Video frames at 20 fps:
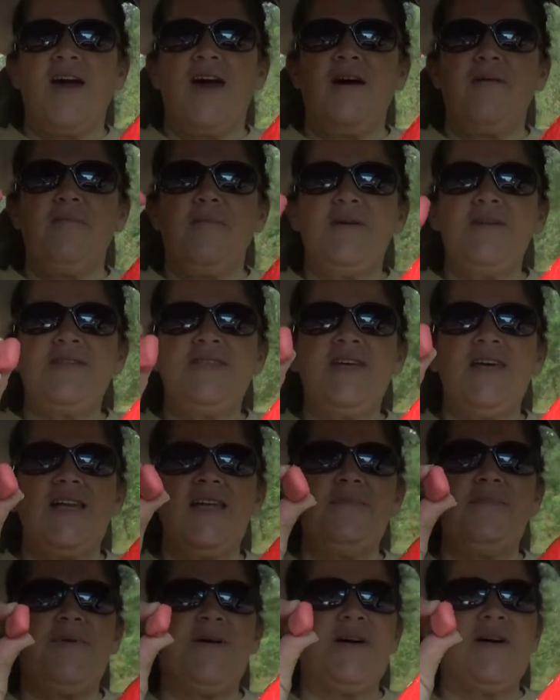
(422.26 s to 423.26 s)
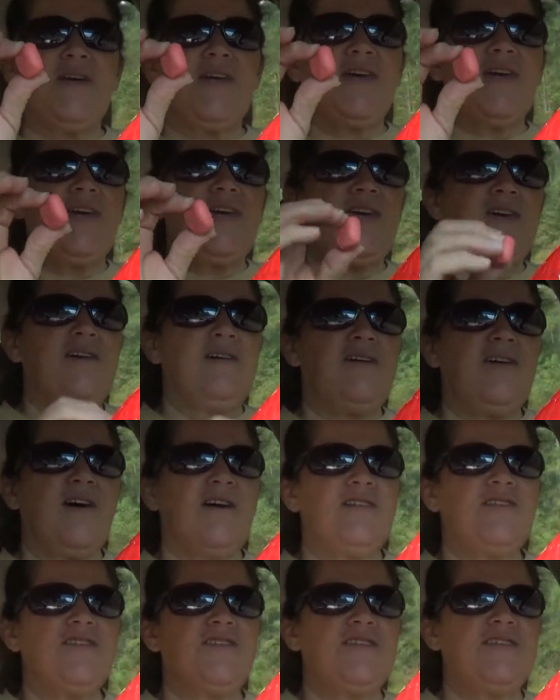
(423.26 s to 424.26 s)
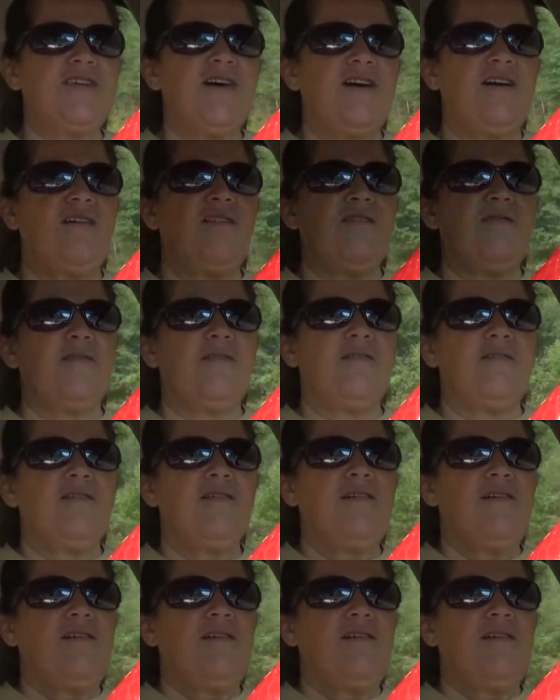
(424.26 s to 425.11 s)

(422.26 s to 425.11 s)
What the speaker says: got my silly putty, and I just sit here and